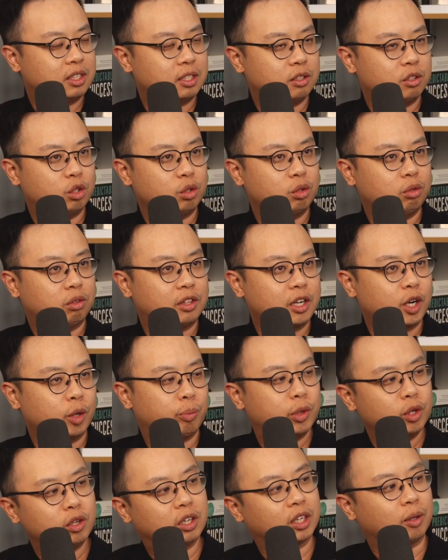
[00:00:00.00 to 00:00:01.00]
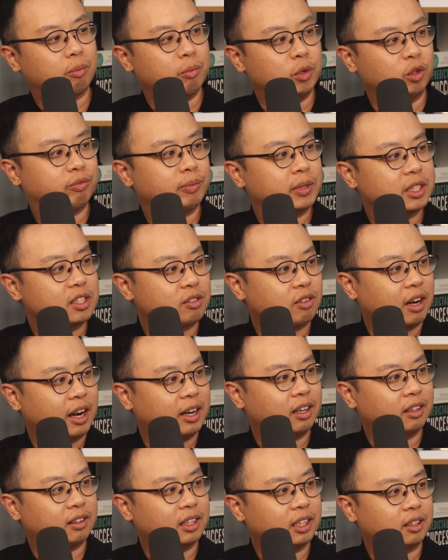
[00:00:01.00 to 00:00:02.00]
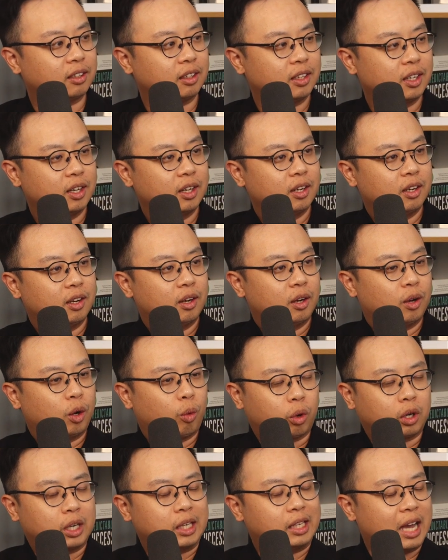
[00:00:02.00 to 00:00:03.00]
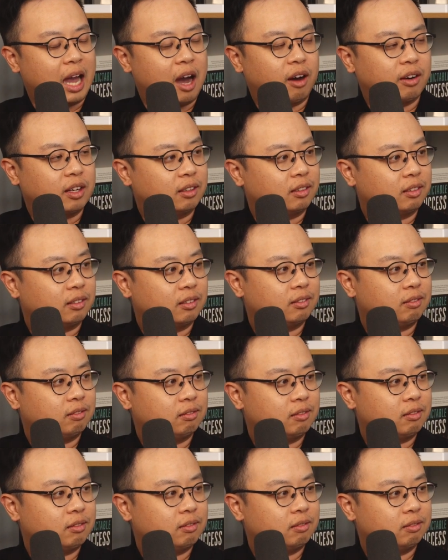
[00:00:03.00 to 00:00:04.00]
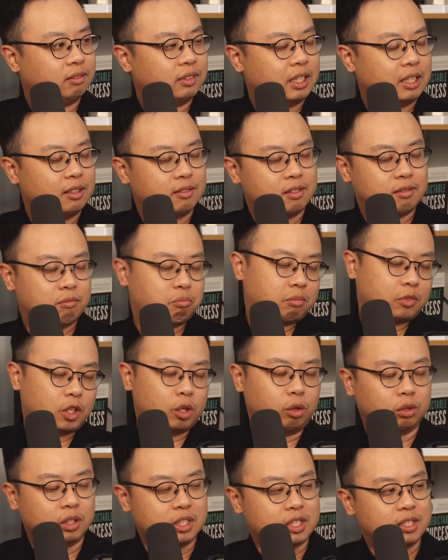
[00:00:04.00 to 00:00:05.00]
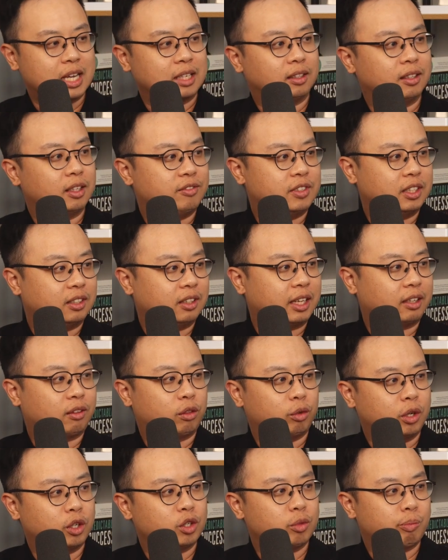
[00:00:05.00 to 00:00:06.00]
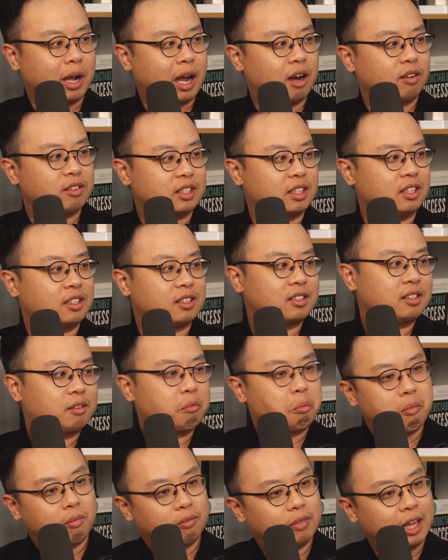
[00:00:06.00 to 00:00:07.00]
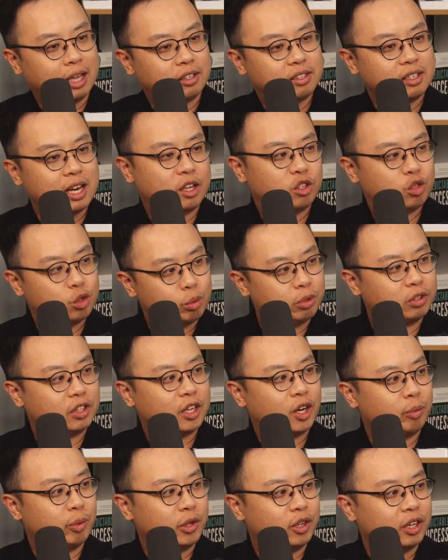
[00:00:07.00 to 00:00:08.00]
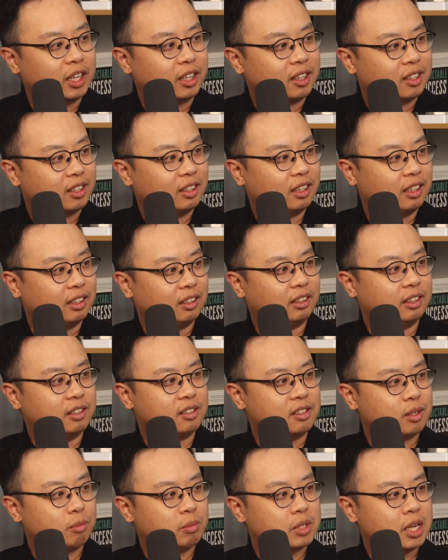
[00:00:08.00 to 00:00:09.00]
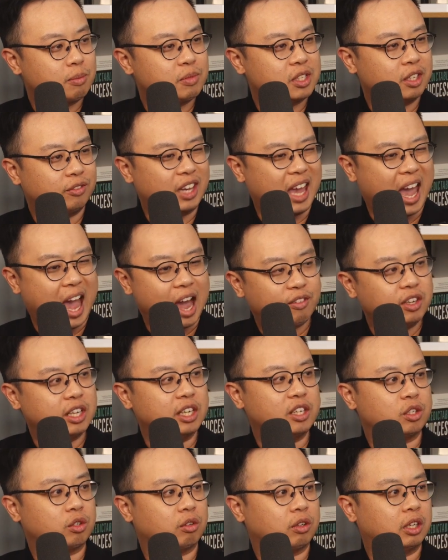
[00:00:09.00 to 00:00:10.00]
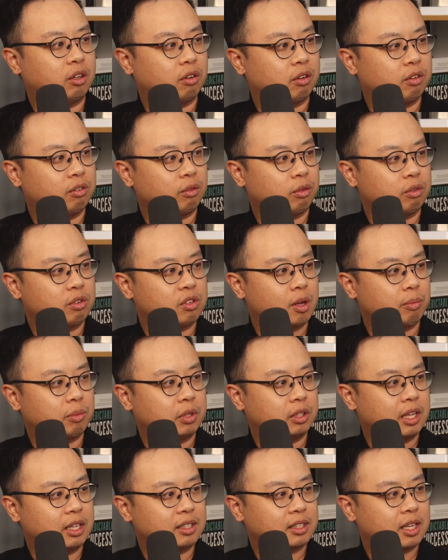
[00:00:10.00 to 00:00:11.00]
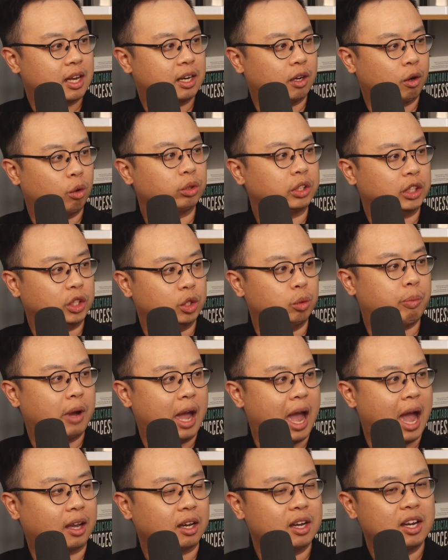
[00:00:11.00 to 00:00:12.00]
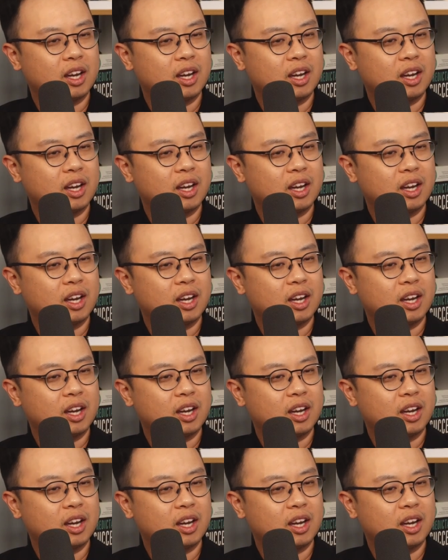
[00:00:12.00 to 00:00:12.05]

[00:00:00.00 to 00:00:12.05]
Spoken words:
to do therapeutic movements, right? I think working out, and as cool as deadlifting like 300 pounds is, that's not super therapeutic. And sometimes if you have an injury or something that's kind of holding you back,